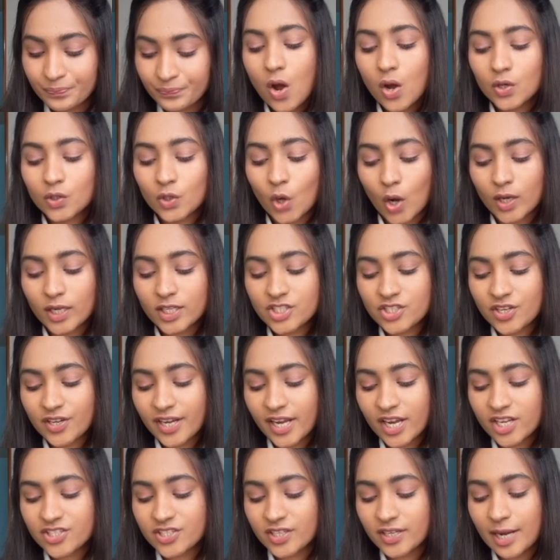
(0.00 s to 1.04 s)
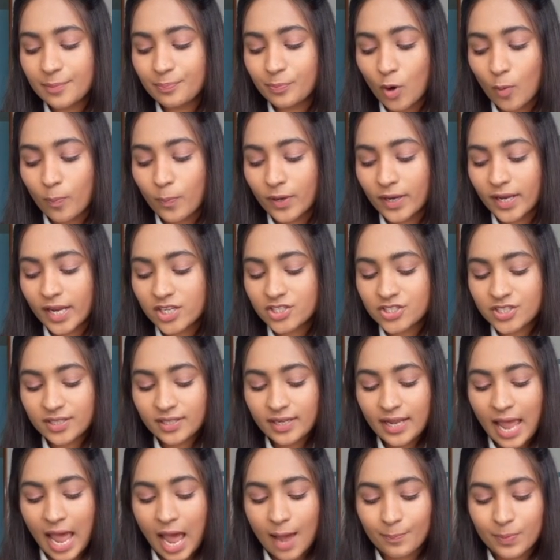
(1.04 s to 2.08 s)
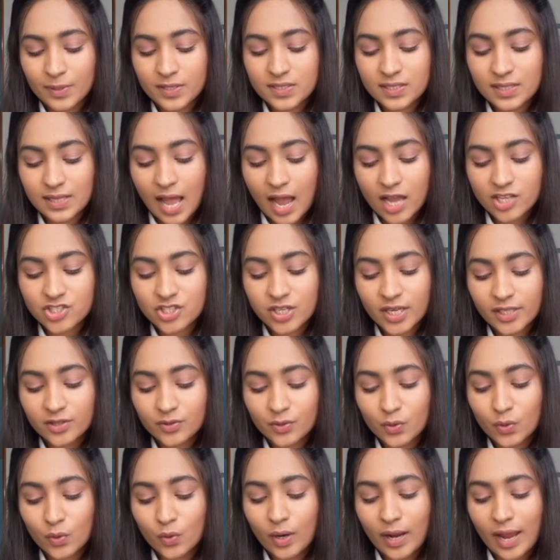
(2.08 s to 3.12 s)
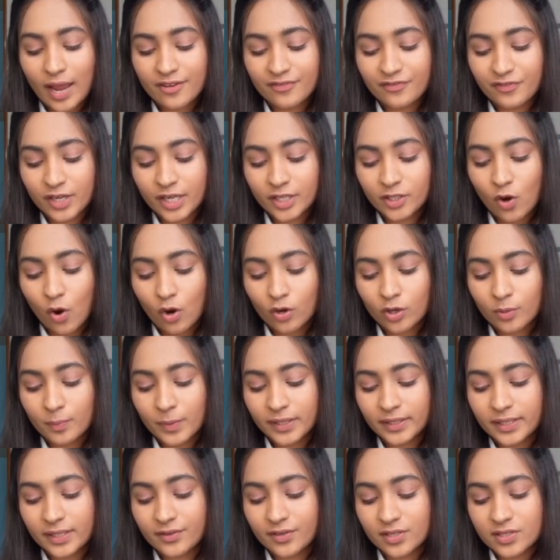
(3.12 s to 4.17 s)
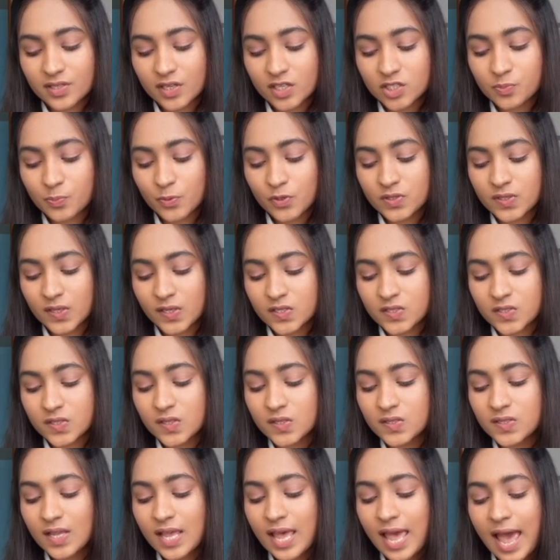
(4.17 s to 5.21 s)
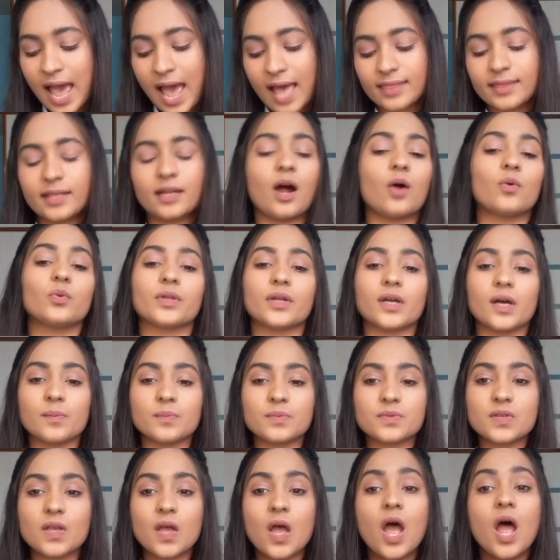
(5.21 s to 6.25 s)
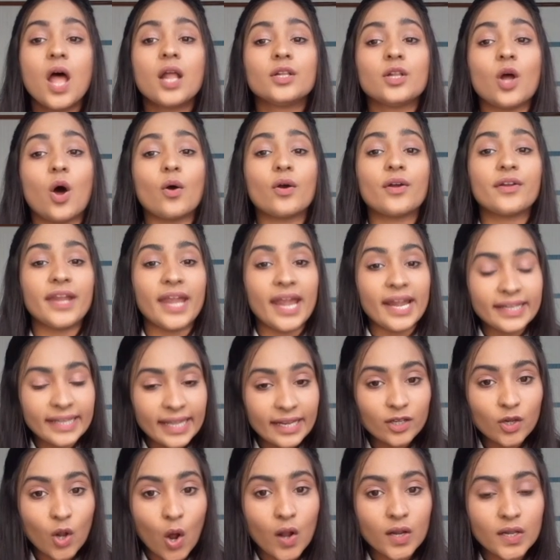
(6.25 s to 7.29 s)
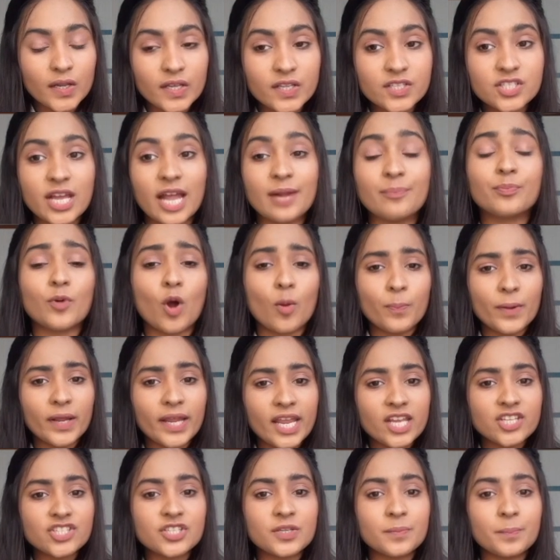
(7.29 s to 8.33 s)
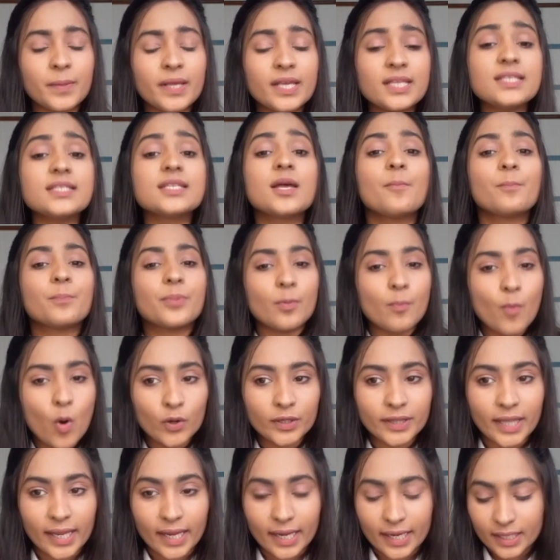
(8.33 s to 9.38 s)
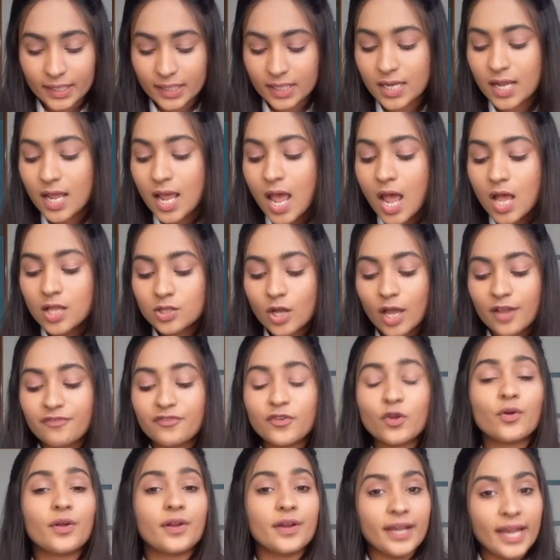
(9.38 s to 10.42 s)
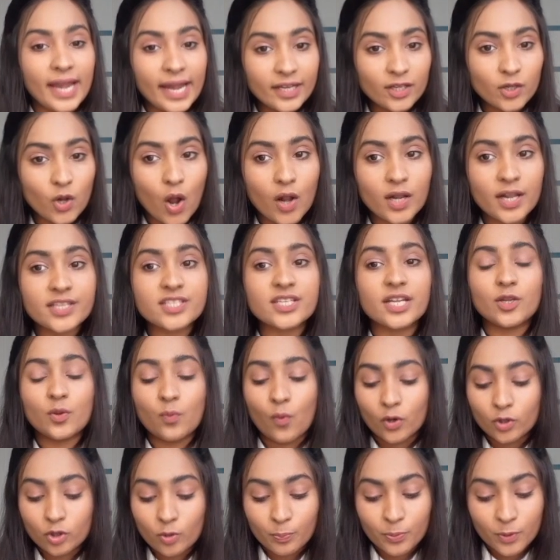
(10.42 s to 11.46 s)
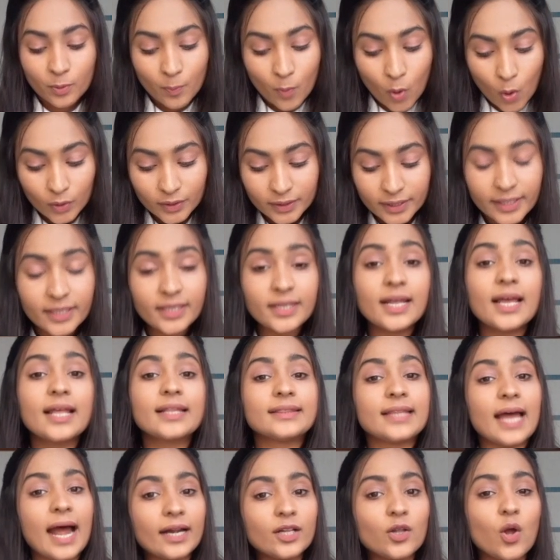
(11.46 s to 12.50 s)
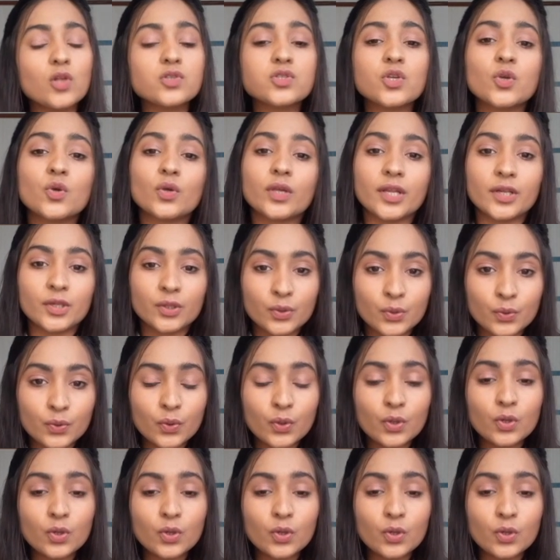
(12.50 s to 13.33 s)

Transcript: Knowledge creation and propagation happens largely through carefully documented research procedures and their outcomes. Now creating knowledge and propagation means promoting it. Now if you create knowledge and you want to promote it, that also you can do